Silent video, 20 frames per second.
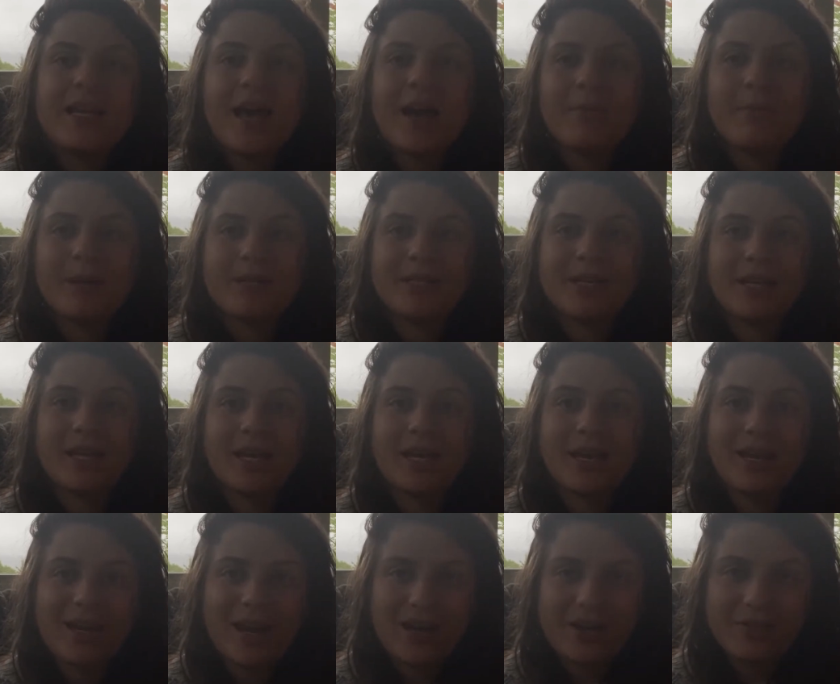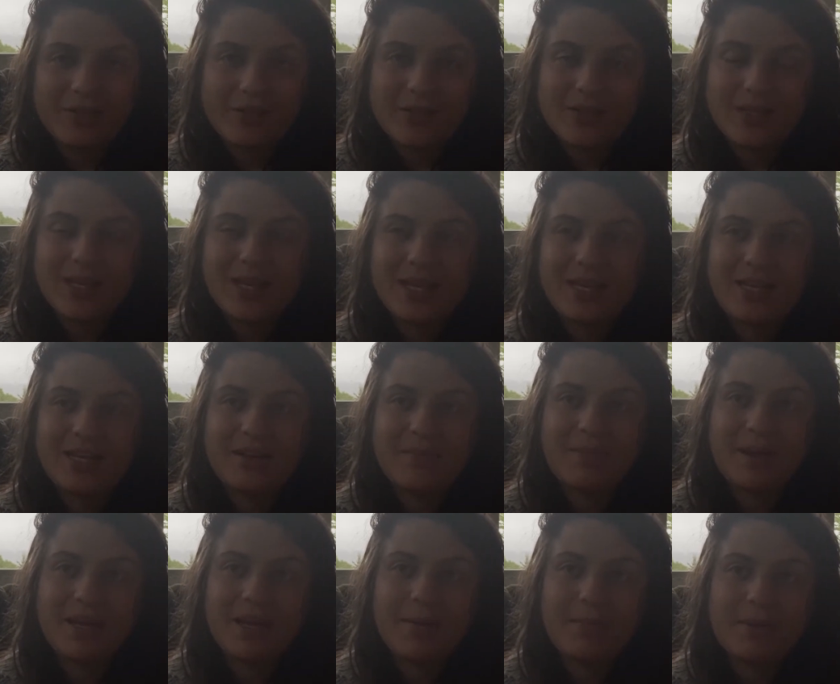how much I can get out of a skein and
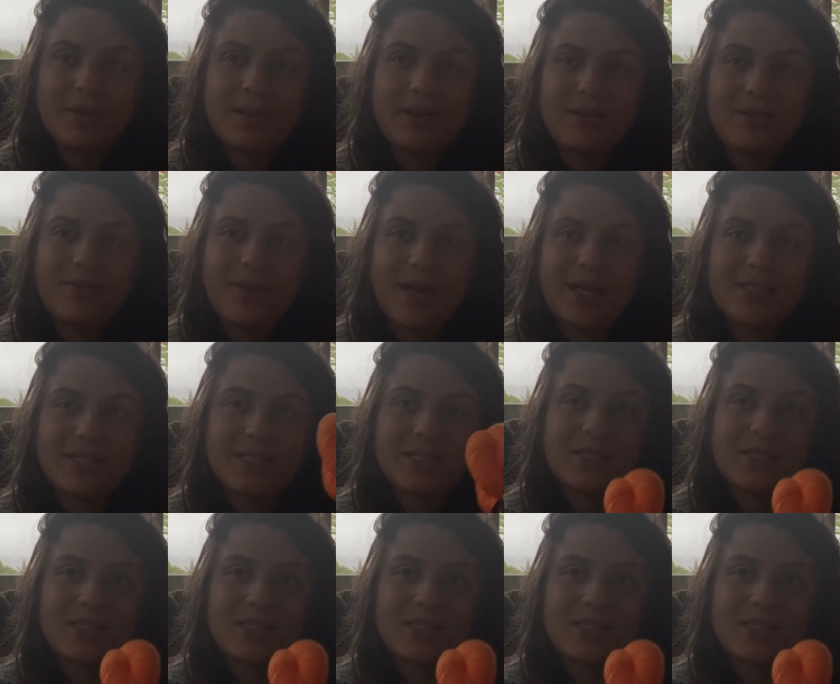make him a little vest.